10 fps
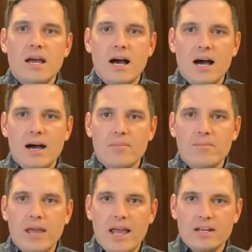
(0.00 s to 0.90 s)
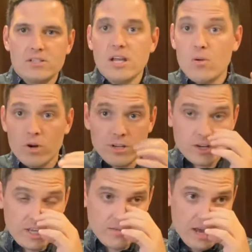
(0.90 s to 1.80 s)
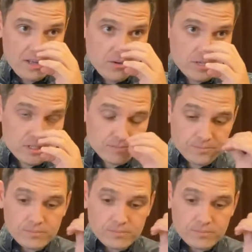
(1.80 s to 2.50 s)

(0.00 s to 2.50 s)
um, and it's not where your key value is